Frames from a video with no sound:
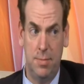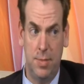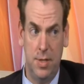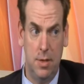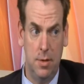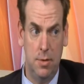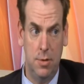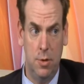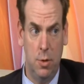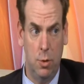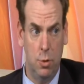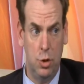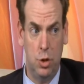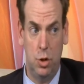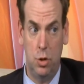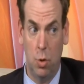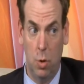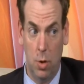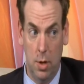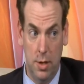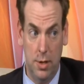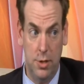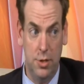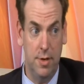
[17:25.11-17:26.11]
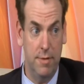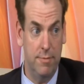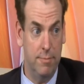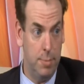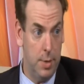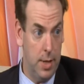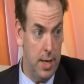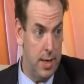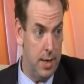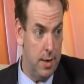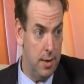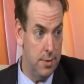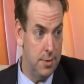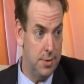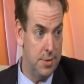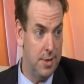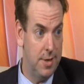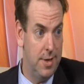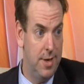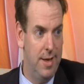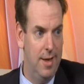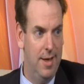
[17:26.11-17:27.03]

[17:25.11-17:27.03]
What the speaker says: but there's no shortage of players.